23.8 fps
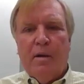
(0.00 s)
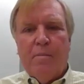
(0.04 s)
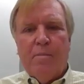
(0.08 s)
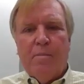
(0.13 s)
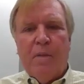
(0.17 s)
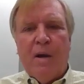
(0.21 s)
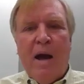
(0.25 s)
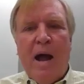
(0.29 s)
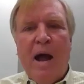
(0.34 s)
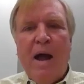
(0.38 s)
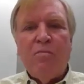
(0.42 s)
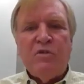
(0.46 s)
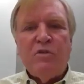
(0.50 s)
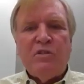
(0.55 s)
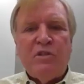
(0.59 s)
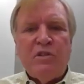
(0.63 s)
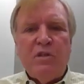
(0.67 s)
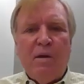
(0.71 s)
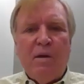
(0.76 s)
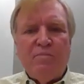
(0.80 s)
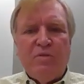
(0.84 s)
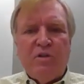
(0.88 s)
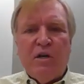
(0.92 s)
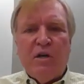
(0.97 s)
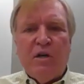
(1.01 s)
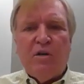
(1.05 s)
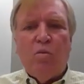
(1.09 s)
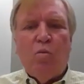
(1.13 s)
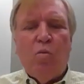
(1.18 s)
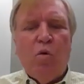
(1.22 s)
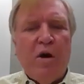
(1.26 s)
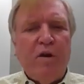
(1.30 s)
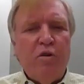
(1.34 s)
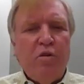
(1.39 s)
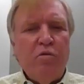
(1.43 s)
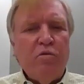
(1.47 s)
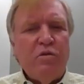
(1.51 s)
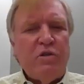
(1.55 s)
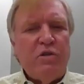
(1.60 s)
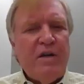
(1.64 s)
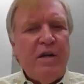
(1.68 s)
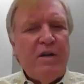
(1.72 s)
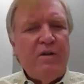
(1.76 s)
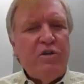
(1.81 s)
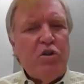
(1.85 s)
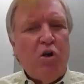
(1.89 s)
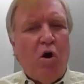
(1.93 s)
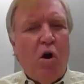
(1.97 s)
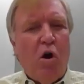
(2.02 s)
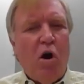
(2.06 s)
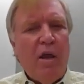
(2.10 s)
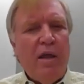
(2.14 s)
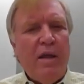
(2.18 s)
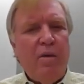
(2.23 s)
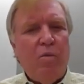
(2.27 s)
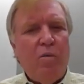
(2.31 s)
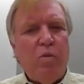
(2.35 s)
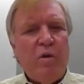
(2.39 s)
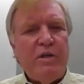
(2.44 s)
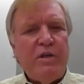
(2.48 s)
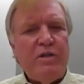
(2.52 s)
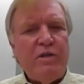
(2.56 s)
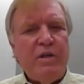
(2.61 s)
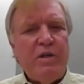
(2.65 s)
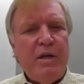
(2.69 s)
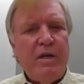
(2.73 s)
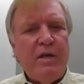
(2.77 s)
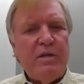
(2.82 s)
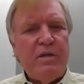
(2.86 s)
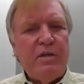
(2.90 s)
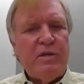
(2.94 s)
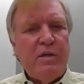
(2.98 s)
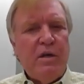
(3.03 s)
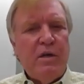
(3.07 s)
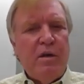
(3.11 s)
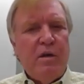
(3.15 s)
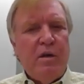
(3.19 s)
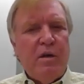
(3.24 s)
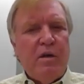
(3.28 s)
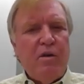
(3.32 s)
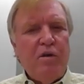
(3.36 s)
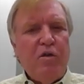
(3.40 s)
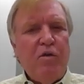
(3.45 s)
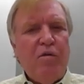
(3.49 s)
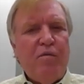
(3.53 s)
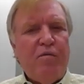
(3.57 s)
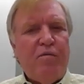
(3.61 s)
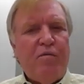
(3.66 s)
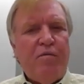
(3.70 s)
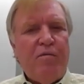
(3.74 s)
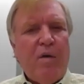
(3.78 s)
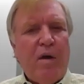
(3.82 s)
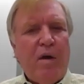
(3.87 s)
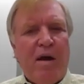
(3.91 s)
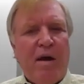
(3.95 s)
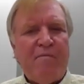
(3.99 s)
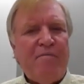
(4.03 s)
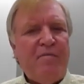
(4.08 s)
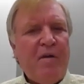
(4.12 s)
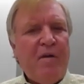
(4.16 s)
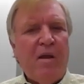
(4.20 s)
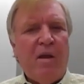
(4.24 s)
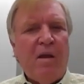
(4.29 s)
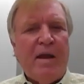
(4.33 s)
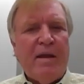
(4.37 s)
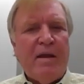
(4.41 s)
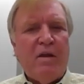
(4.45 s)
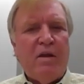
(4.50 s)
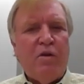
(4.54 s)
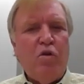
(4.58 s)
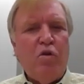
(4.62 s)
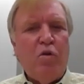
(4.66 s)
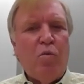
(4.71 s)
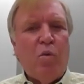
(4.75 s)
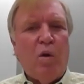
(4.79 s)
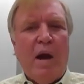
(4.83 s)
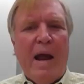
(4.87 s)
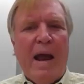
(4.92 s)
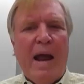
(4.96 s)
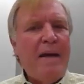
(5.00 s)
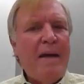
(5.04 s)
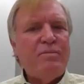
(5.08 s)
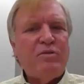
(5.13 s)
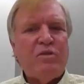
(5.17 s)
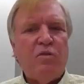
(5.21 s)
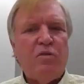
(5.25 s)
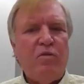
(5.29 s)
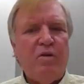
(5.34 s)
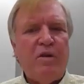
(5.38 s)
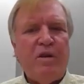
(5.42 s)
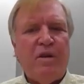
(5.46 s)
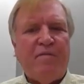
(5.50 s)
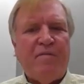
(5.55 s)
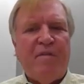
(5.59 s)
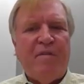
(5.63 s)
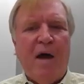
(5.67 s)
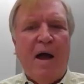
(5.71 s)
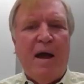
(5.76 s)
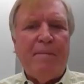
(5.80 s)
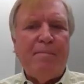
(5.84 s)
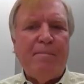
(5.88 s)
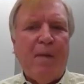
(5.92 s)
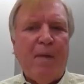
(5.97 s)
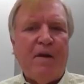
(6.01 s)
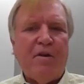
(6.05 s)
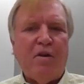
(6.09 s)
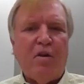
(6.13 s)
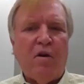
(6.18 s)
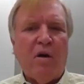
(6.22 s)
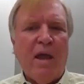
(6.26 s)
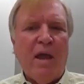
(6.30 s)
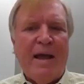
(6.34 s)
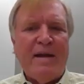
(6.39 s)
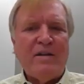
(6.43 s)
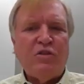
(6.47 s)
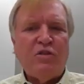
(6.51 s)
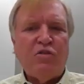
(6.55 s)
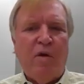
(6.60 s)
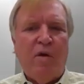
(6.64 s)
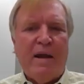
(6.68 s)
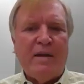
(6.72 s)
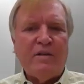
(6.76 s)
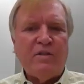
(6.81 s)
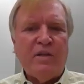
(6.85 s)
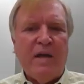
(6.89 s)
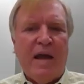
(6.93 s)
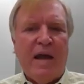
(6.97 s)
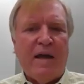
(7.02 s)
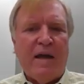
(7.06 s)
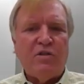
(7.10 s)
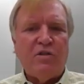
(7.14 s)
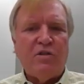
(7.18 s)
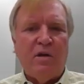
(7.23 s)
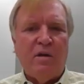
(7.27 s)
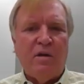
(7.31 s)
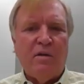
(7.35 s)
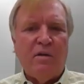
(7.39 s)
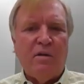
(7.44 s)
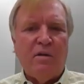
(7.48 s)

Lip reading: But I was subject to what you said, Charlie, which is I felt like you were absolutely defined by your last transaction.